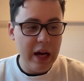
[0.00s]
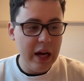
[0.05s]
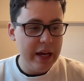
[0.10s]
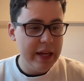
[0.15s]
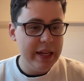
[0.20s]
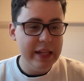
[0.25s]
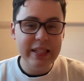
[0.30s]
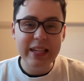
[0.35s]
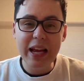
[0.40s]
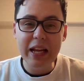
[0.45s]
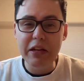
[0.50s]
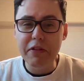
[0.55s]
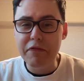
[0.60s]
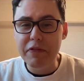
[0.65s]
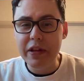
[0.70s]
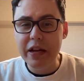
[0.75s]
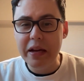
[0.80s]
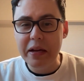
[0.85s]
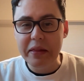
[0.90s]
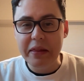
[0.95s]
He doesn't get
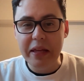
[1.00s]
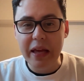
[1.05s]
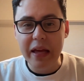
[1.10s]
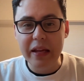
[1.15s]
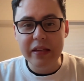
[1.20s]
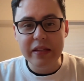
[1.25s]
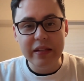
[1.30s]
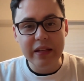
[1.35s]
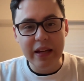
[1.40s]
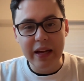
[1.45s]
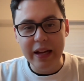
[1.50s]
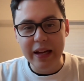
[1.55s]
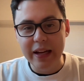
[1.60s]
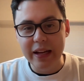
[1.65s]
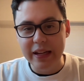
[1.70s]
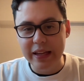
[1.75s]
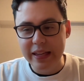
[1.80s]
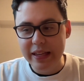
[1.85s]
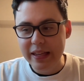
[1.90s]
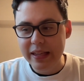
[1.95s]
defeated at the end.
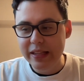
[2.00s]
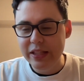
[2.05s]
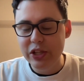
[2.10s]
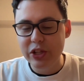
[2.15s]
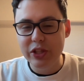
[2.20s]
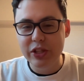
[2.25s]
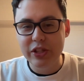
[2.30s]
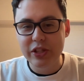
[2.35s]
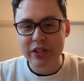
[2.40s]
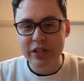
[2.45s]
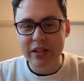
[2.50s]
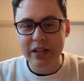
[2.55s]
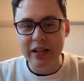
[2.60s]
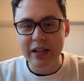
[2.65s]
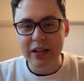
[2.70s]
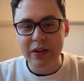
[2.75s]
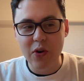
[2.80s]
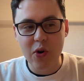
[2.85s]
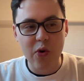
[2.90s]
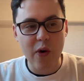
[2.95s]
He just
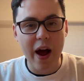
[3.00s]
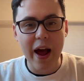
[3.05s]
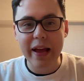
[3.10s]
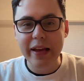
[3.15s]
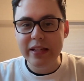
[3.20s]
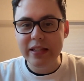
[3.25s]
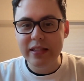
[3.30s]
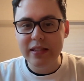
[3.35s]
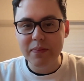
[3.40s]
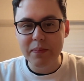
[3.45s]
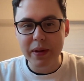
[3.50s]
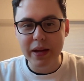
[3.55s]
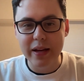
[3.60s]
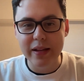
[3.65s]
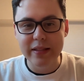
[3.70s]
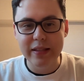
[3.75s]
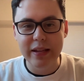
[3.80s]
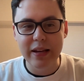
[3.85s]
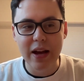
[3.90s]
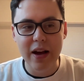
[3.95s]
cries
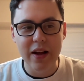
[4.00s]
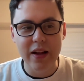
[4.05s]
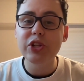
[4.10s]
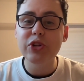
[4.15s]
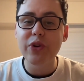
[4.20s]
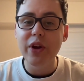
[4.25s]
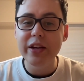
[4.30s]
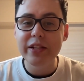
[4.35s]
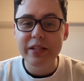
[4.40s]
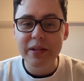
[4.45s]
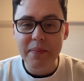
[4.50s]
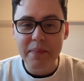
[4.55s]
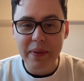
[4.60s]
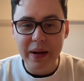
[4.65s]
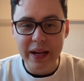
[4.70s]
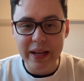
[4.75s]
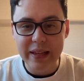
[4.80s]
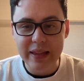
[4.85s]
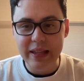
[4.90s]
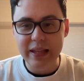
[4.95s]
because he got tricked
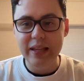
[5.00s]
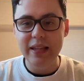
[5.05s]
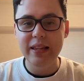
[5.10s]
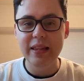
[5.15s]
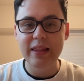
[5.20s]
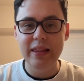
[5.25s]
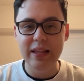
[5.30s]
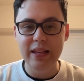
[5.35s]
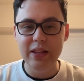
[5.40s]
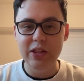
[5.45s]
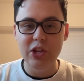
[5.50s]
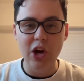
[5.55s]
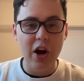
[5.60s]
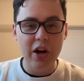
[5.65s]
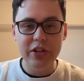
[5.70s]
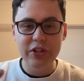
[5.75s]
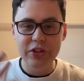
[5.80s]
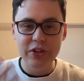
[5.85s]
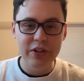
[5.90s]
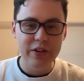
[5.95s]
by the
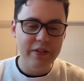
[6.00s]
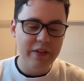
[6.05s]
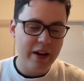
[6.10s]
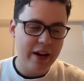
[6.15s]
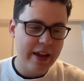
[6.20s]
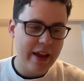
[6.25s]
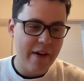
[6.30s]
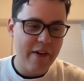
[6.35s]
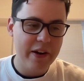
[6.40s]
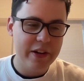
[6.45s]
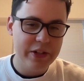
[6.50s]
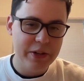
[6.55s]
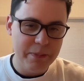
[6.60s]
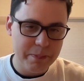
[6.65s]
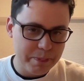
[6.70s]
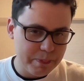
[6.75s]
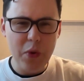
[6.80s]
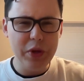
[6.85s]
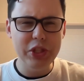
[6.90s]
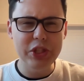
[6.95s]
doctor
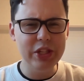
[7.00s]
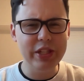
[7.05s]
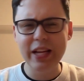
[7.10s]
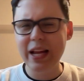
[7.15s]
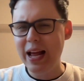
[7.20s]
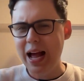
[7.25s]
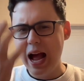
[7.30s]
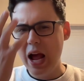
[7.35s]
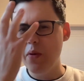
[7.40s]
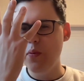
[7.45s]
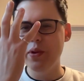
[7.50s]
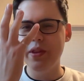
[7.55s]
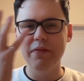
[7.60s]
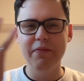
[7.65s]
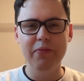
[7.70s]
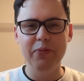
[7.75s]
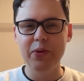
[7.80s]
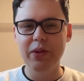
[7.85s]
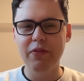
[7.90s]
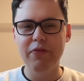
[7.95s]
character, which is just a guy
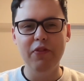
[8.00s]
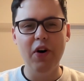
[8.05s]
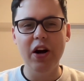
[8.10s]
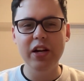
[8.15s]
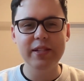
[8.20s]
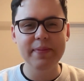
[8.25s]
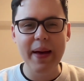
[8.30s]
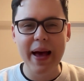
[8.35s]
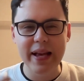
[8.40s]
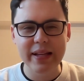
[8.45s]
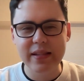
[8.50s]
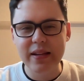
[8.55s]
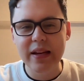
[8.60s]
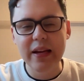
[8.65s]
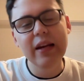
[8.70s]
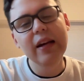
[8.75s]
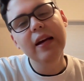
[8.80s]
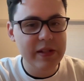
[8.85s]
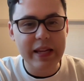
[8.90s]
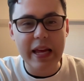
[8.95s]
with a fox mask.
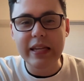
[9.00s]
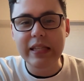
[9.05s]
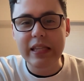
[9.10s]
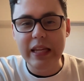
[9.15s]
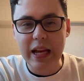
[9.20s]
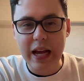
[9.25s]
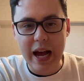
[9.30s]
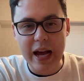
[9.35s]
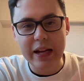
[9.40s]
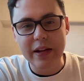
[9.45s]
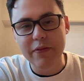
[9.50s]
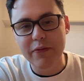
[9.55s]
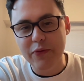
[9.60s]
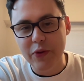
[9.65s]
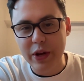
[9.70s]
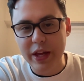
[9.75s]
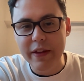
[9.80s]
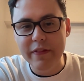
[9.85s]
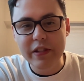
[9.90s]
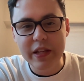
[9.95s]
Stacy kind of
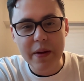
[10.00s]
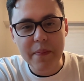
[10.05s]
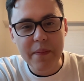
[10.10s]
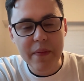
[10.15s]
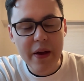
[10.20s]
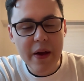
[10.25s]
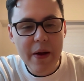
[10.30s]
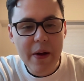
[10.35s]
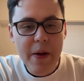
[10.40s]
forgives him.